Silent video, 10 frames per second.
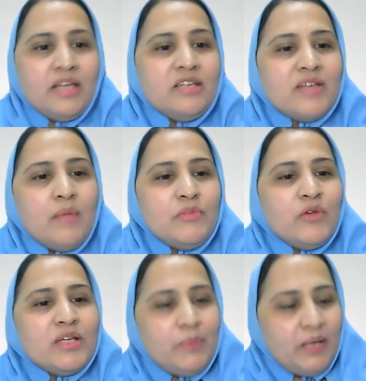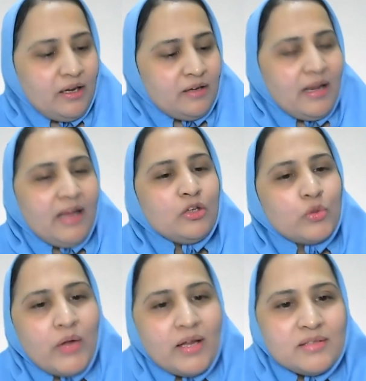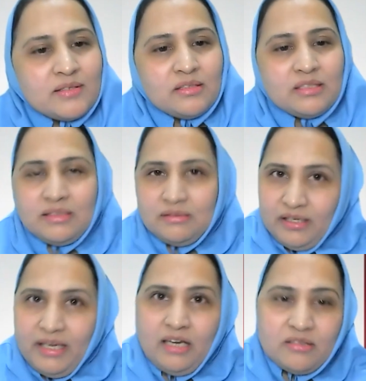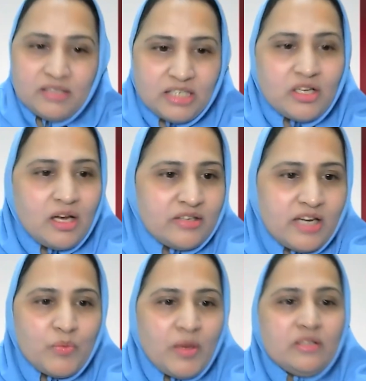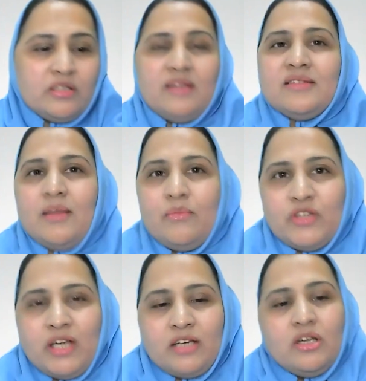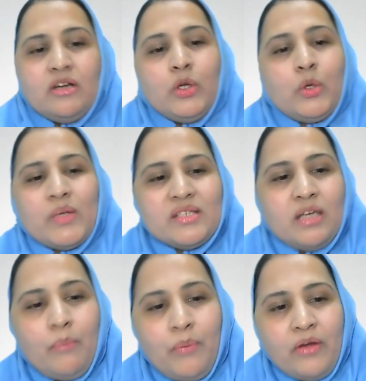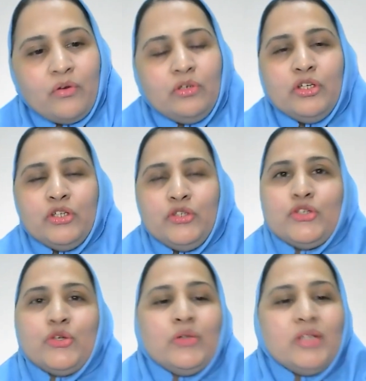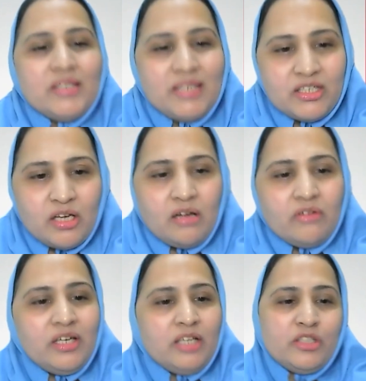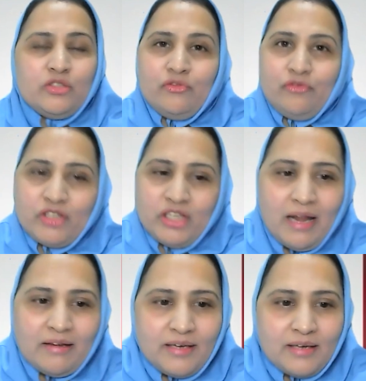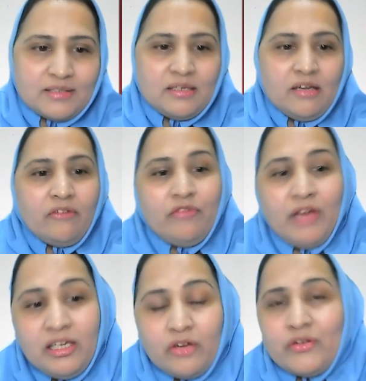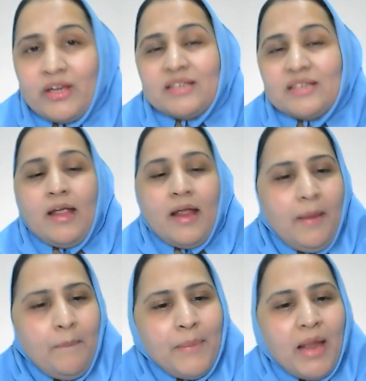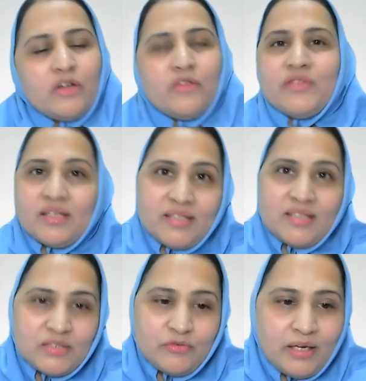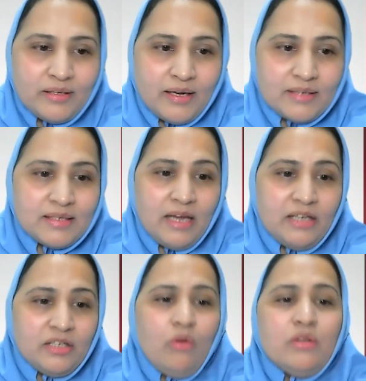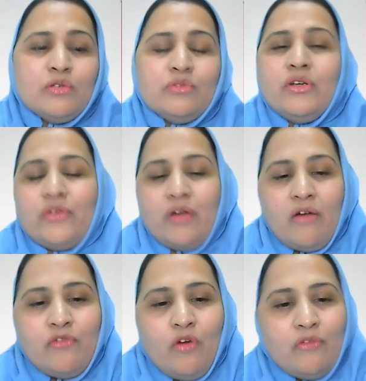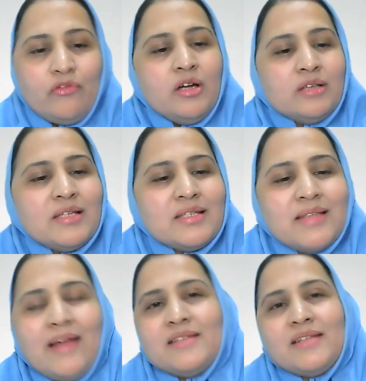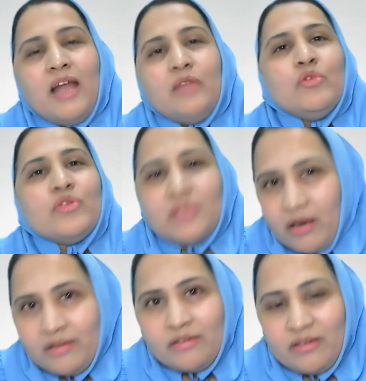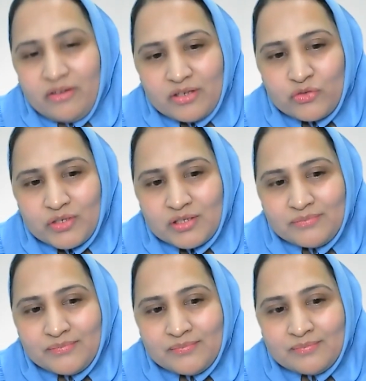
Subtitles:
In types, you explained like threads, link, data attachment, in subject, request, and payroll. You show the data related to phishing attacks, failure rates, impact of successful attacks, and also the graph of the sites and most targeted industries.